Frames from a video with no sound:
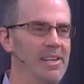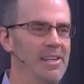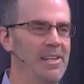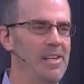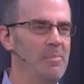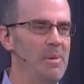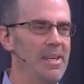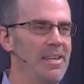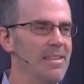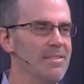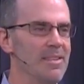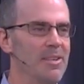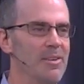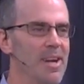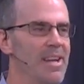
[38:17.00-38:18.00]
because
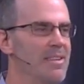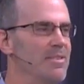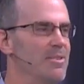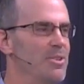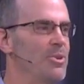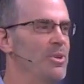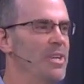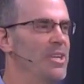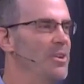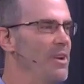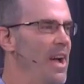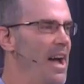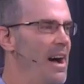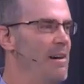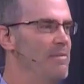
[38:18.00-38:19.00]
the greatest joy you
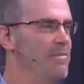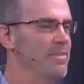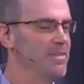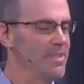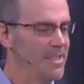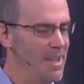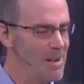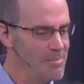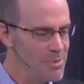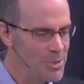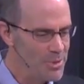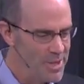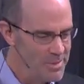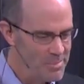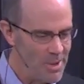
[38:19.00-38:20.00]
have, come
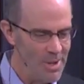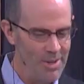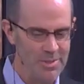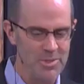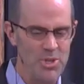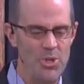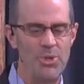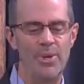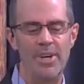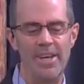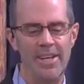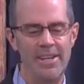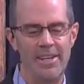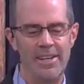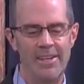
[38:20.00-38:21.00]
join Paul's
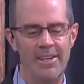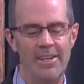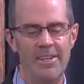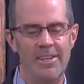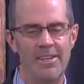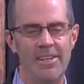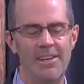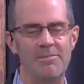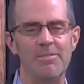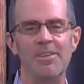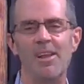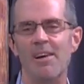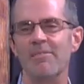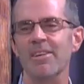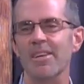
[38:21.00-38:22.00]
joy of
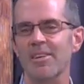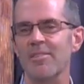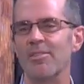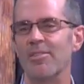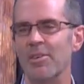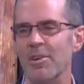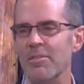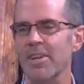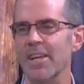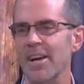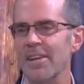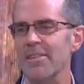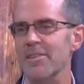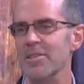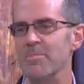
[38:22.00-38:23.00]
loving and serving
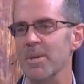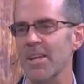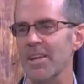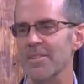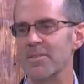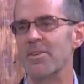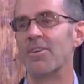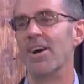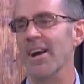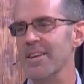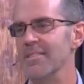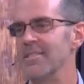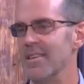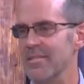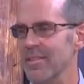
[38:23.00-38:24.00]
others because
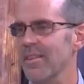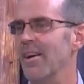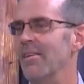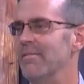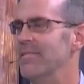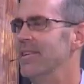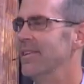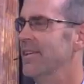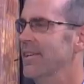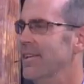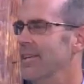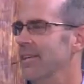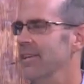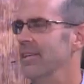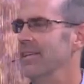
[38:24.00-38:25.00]
Christ has loved
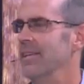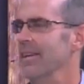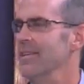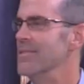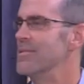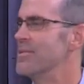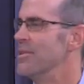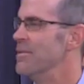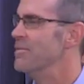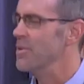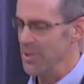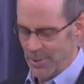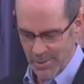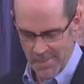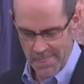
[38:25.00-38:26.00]
and served
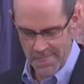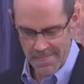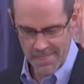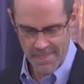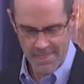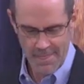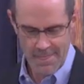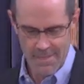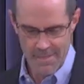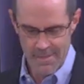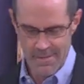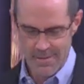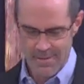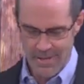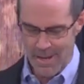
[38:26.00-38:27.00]
you.
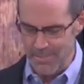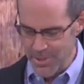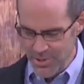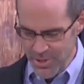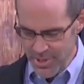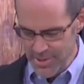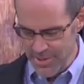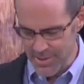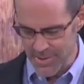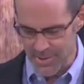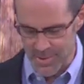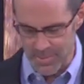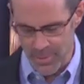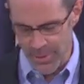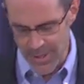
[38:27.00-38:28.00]
Come to Jesus
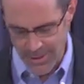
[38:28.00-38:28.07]
this morning.